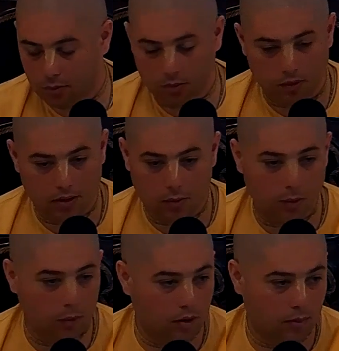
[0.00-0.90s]
You know,
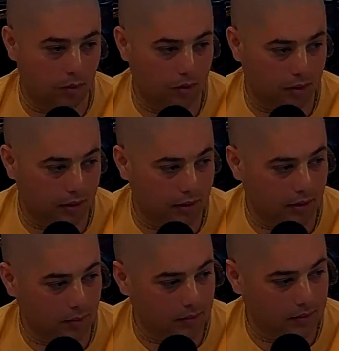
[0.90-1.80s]
we weren't born in
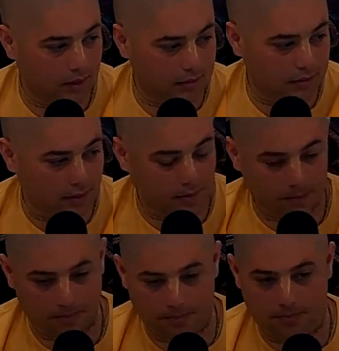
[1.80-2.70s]
India besides
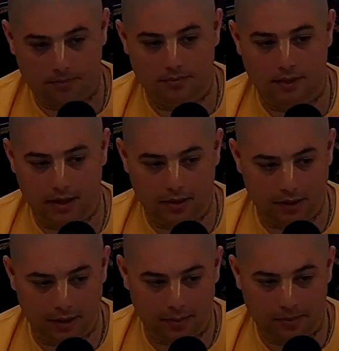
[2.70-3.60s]
him
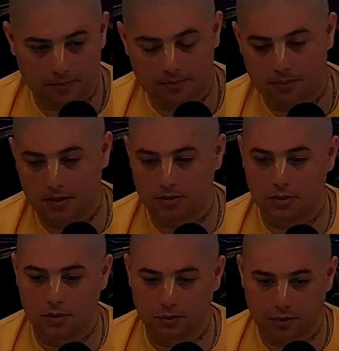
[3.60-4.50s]
and him. There's
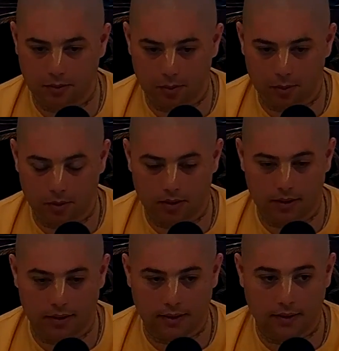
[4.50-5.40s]
two of us are born
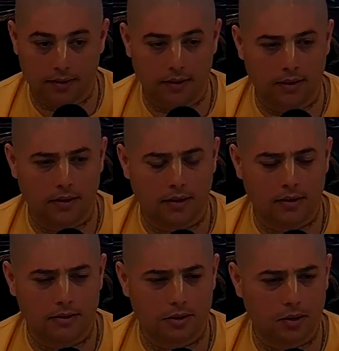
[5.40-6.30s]
in India.
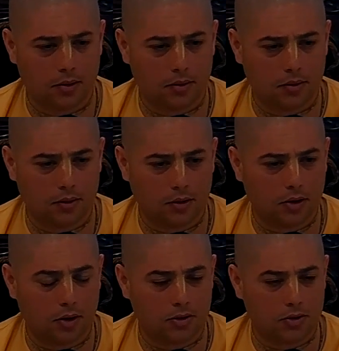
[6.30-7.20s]
So the
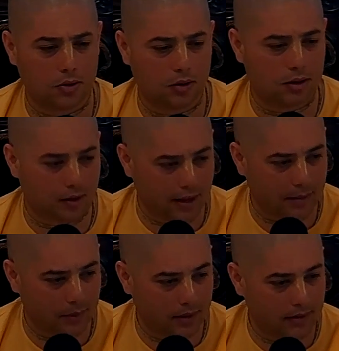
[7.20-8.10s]
cultural
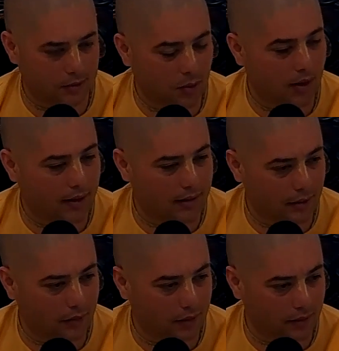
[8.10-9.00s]
climate is quite
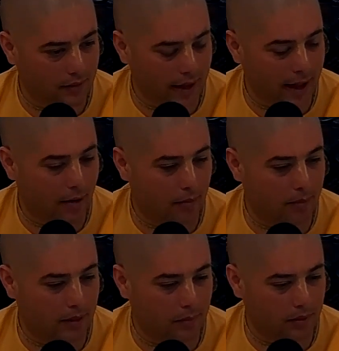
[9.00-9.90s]
different. How
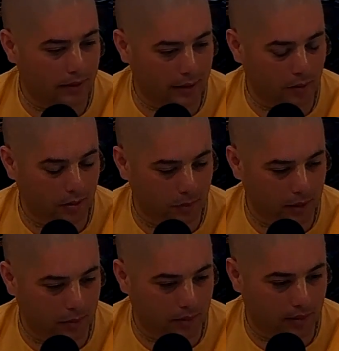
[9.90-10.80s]
people deal with
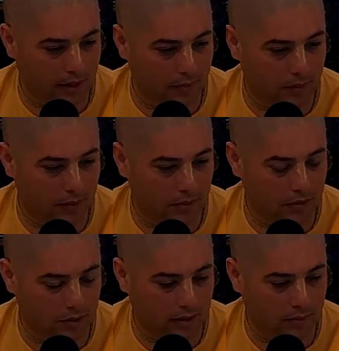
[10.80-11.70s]
people, how people
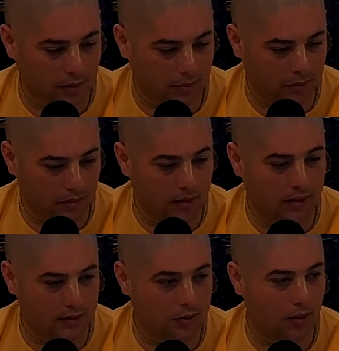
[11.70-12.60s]
treat people
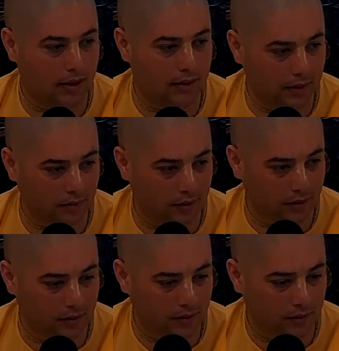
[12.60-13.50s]
is quite different.